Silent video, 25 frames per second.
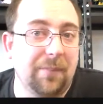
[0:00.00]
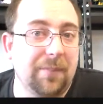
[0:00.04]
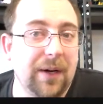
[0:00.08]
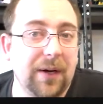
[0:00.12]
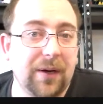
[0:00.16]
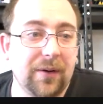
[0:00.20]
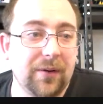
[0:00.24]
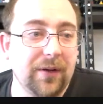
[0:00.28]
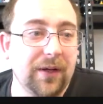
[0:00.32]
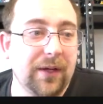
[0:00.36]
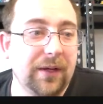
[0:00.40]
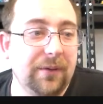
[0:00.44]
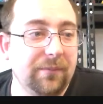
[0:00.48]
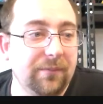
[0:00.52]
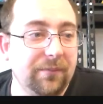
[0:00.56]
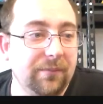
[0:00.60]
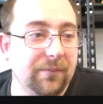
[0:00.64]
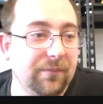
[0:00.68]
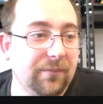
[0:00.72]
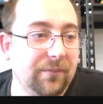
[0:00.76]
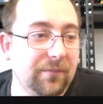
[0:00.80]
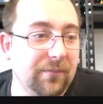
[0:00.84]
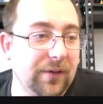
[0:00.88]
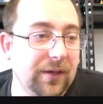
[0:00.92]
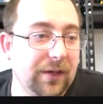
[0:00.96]
apparently,
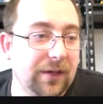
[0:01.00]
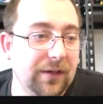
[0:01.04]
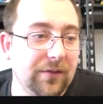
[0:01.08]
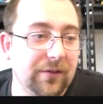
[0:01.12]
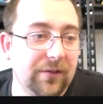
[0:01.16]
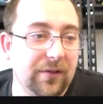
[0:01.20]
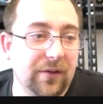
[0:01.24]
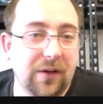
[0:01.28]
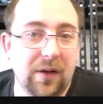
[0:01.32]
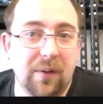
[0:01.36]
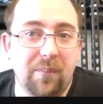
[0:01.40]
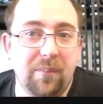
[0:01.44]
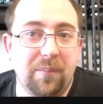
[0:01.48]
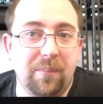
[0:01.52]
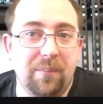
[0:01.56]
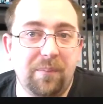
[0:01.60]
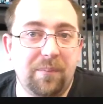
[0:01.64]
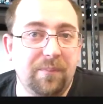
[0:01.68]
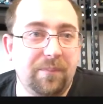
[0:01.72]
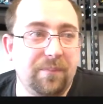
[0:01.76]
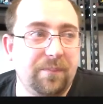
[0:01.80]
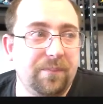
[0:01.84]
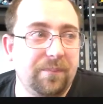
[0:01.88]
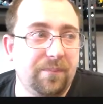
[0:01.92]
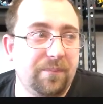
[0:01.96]
he's a
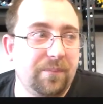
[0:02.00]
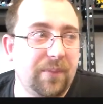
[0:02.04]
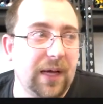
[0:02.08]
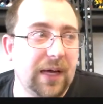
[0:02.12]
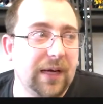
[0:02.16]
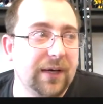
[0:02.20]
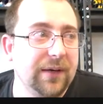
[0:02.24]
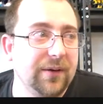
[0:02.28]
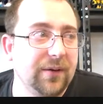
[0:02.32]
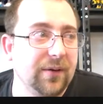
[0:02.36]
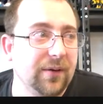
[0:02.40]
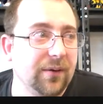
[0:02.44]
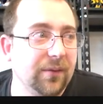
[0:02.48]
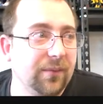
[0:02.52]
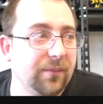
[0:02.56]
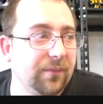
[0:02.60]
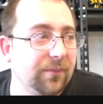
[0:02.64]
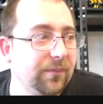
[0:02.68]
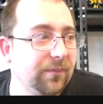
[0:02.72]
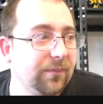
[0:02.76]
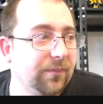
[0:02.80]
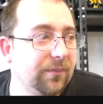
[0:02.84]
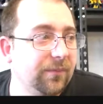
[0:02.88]
binder.